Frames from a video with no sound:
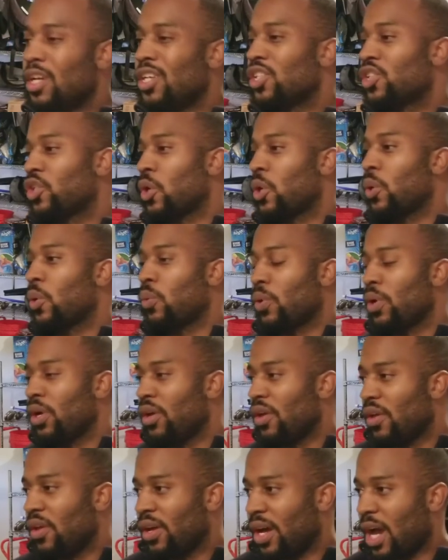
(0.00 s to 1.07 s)
So
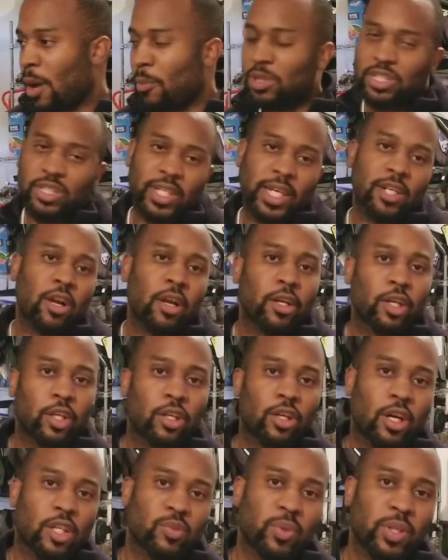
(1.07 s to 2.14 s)
how much is that car going to
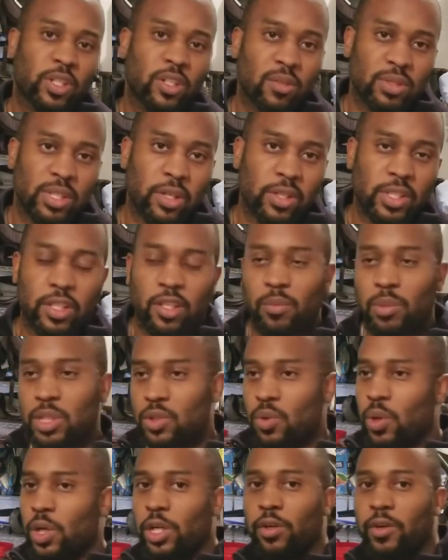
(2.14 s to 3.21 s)
cost when it comes out? Is it going to be
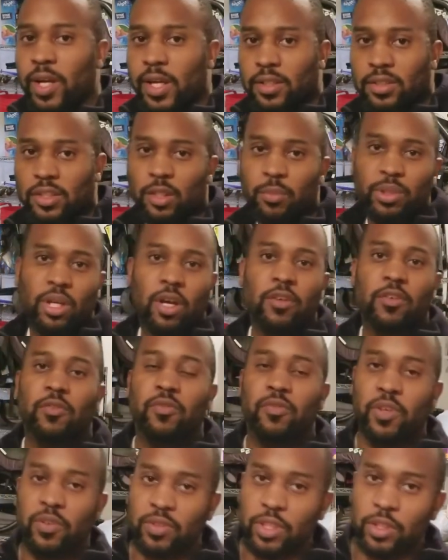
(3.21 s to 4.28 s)
200 grand? Is it going to be
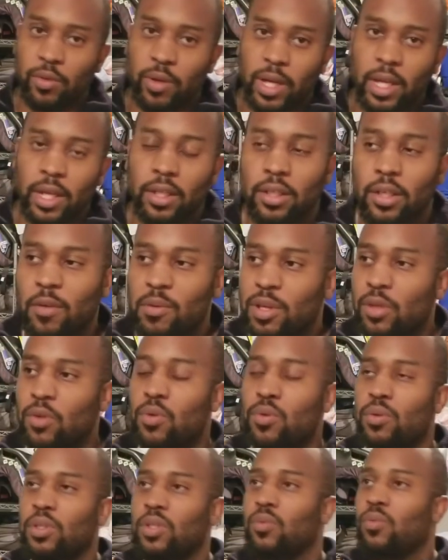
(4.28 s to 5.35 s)
150 grand? I mean, who,
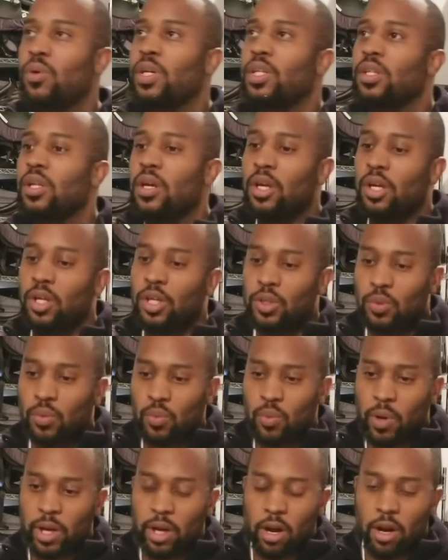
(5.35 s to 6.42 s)
what,
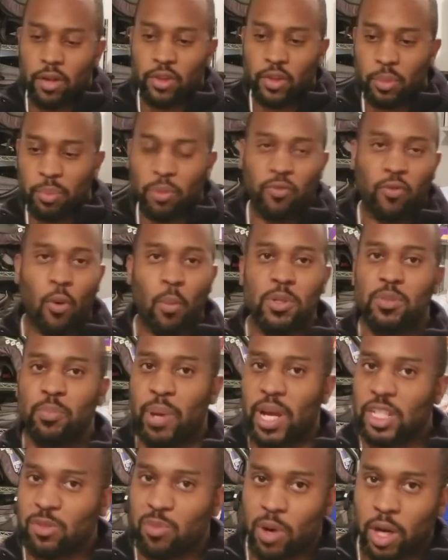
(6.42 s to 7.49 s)
what are the performance
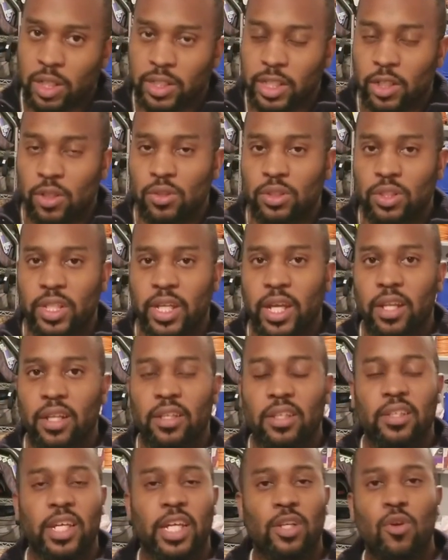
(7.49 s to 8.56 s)
benchmarks that,
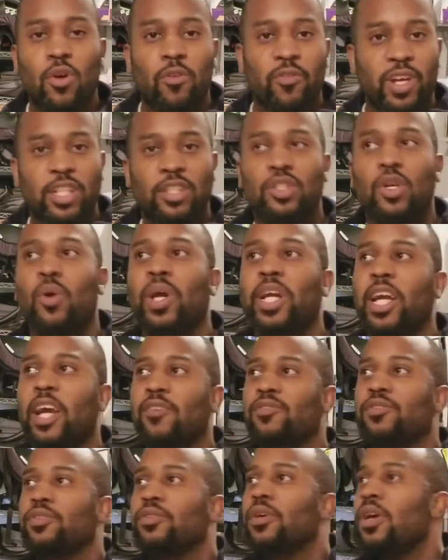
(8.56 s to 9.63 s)
that, that Corvette is going
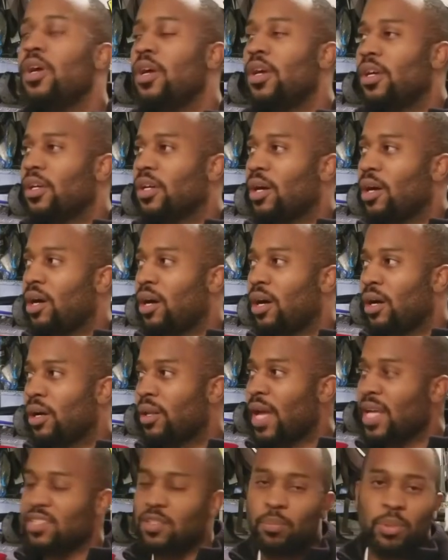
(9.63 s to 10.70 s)
after? Uh,
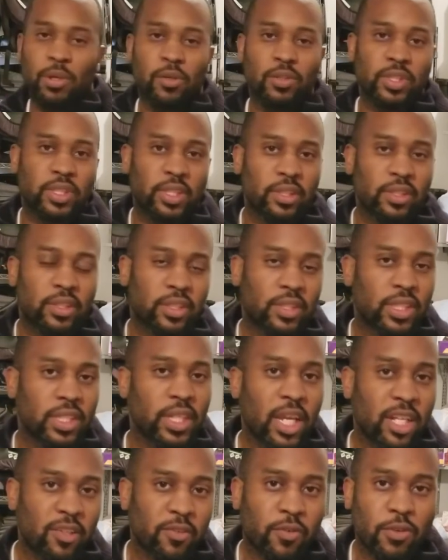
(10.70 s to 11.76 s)
as it builds the, the
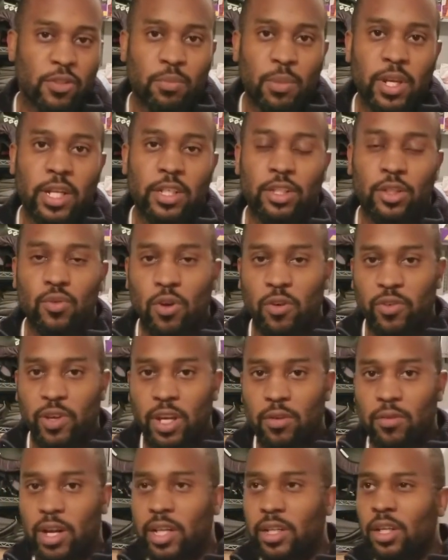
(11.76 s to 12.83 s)
C8, the first mid-engine
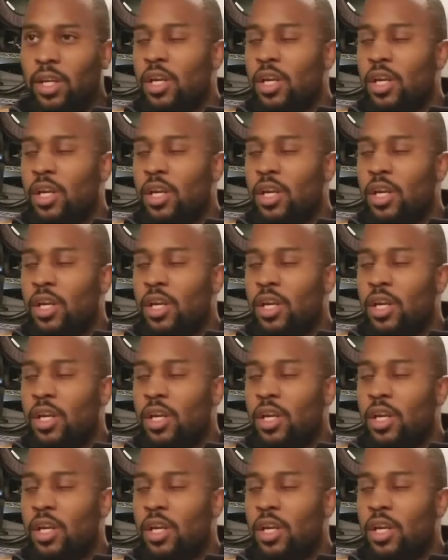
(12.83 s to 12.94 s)
Corvette, right?